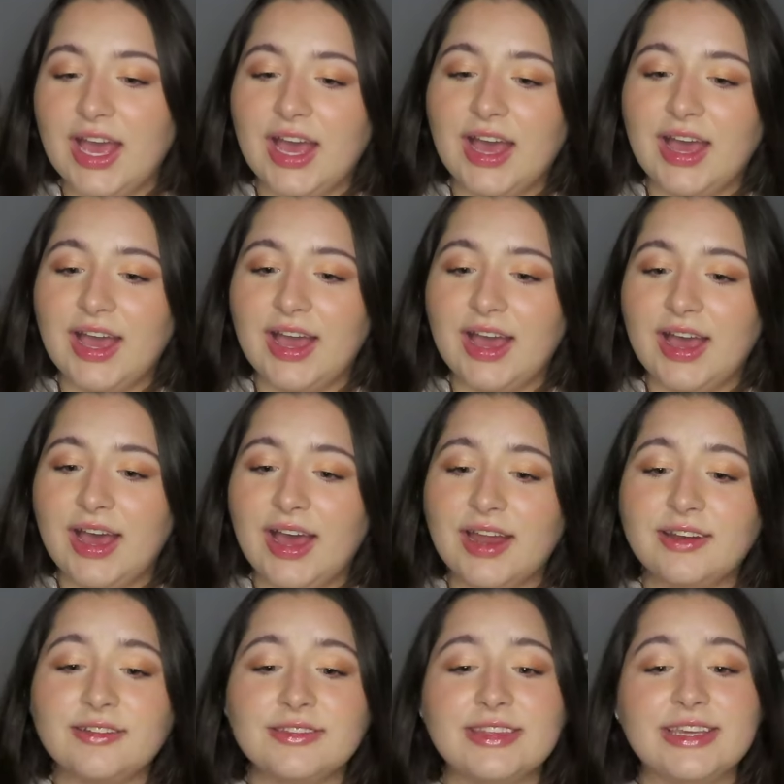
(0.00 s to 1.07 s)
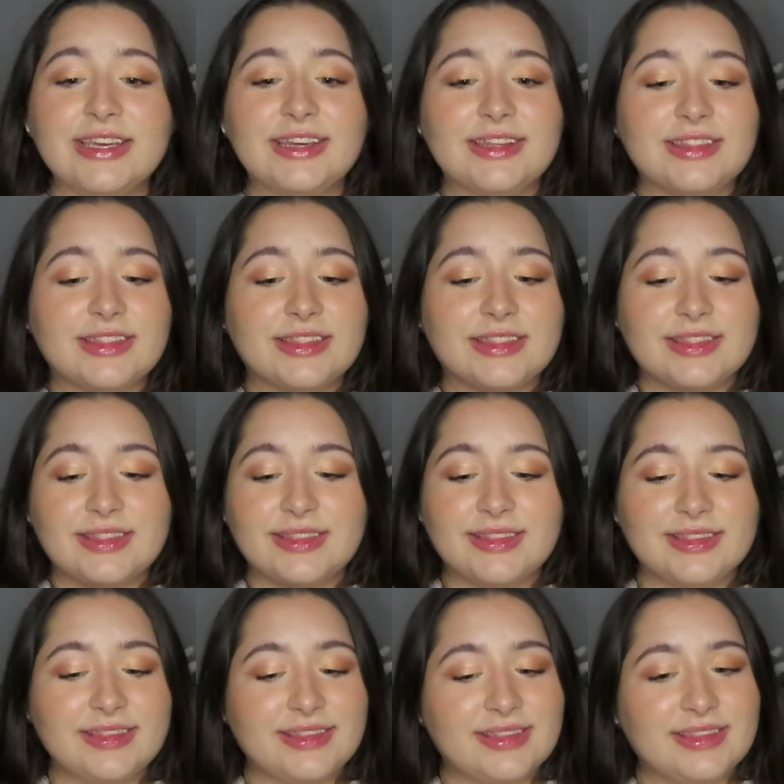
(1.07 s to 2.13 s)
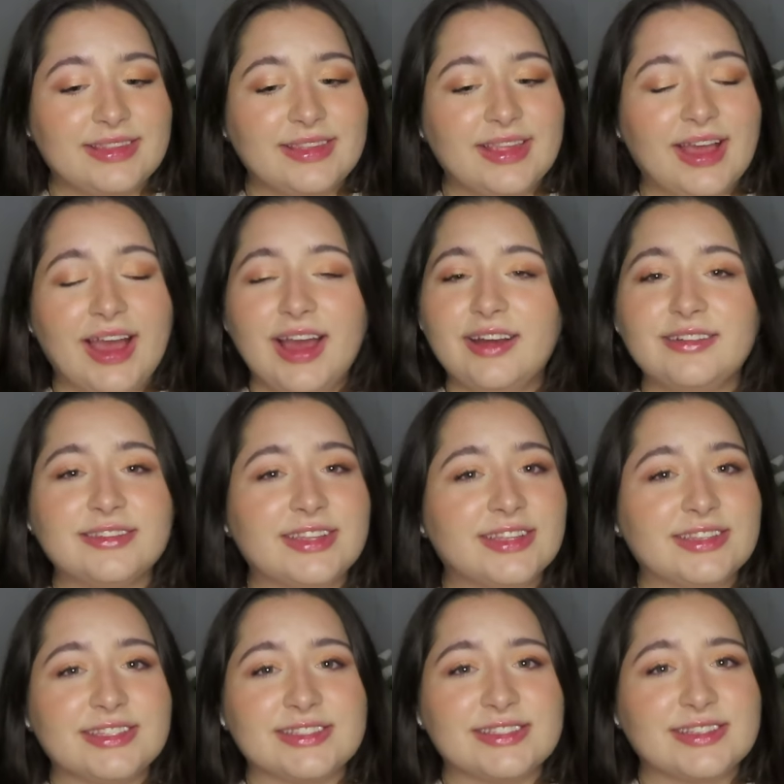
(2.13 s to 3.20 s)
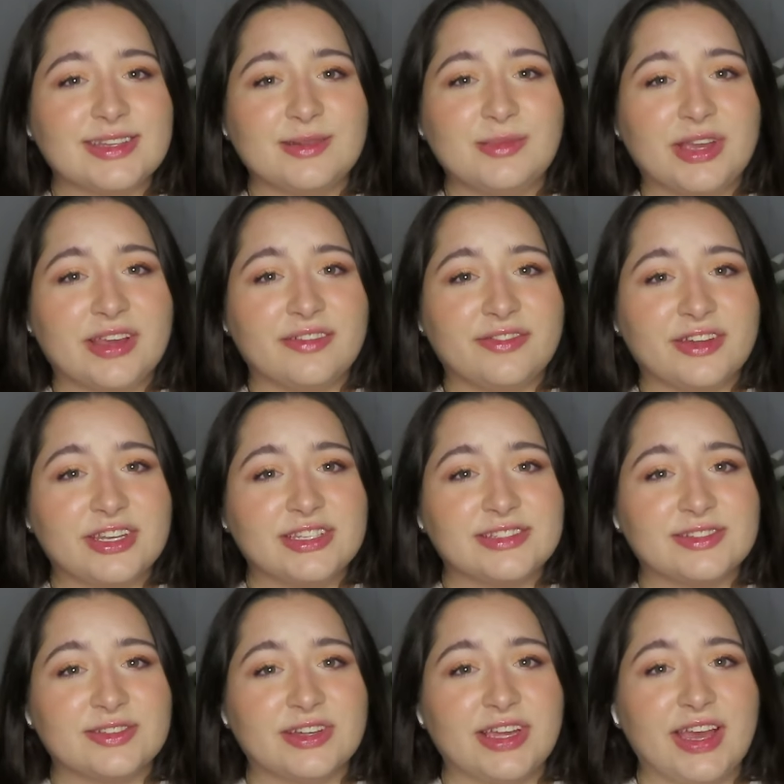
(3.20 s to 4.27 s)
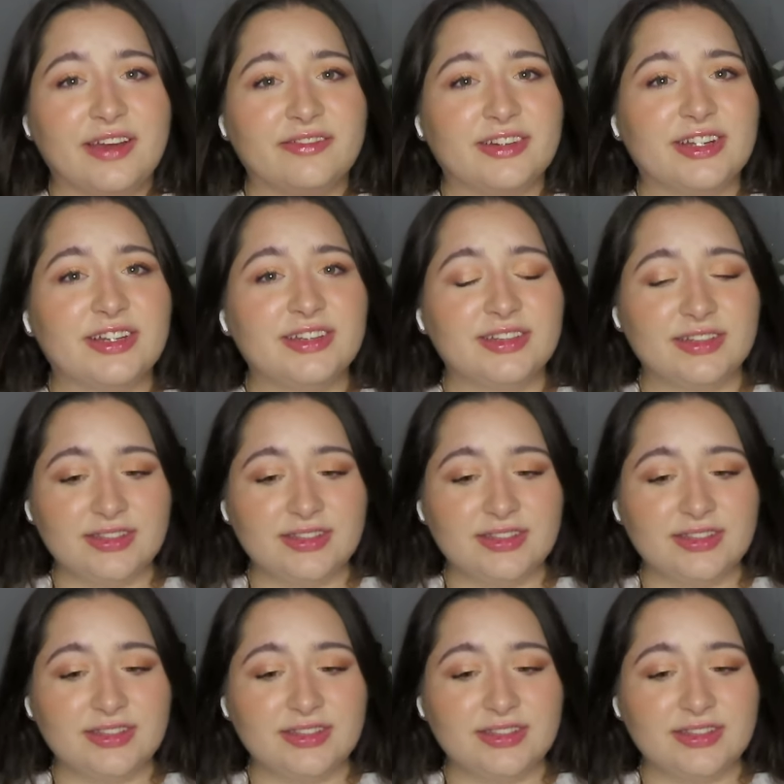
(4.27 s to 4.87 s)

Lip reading: I don't think this is gonna make a funny story ever.